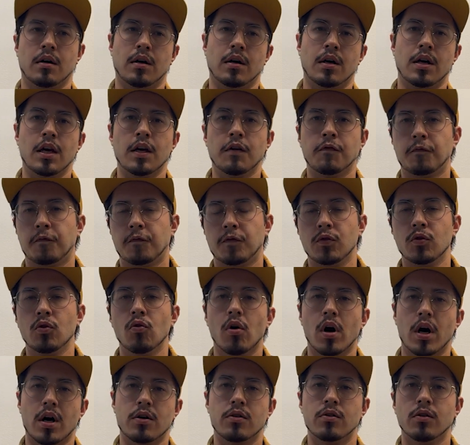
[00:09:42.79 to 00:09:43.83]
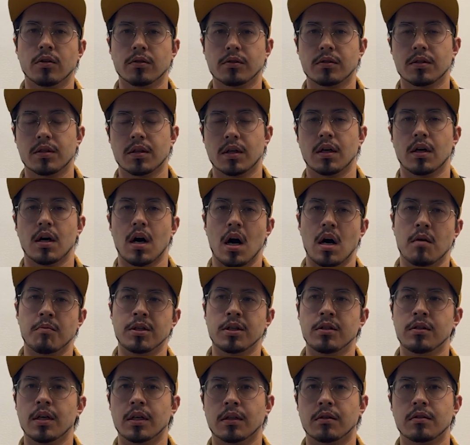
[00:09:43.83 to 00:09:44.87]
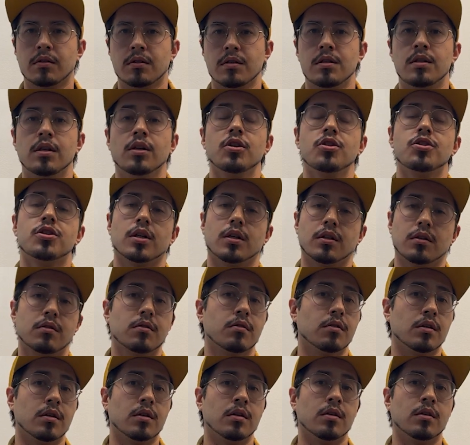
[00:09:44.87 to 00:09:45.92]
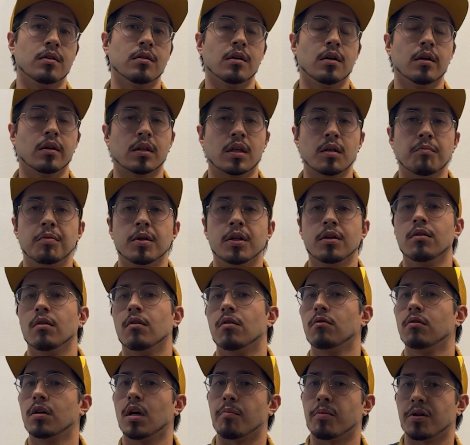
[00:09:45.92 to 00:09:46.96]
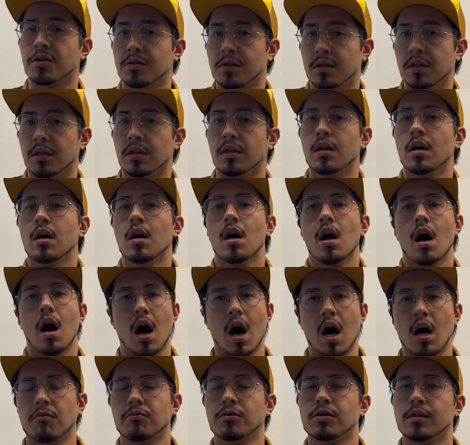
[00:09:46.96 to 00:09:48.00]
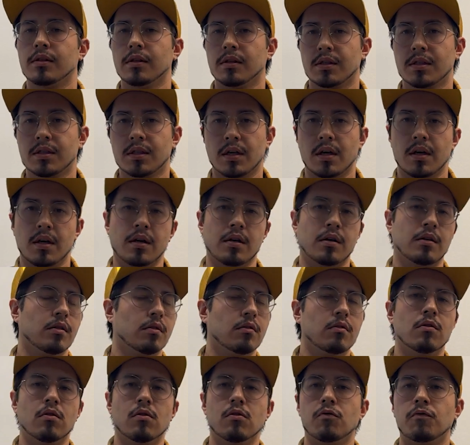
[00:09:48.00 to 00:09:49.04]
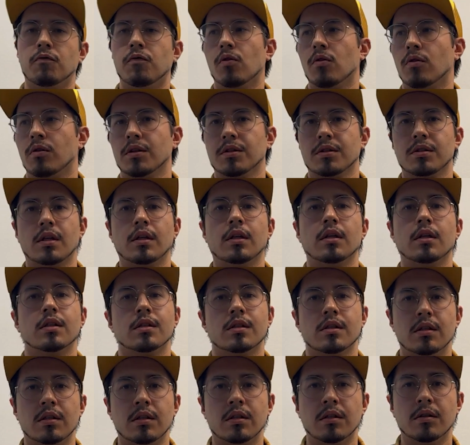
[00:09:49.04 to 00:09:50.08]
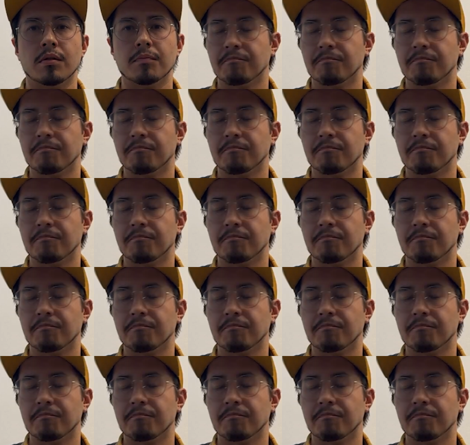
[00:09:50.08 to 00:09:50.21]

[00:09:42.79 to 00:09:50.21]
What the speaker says: if you are not, that diligent in keeping your hookah pristine, I would still say go for the stainless steel.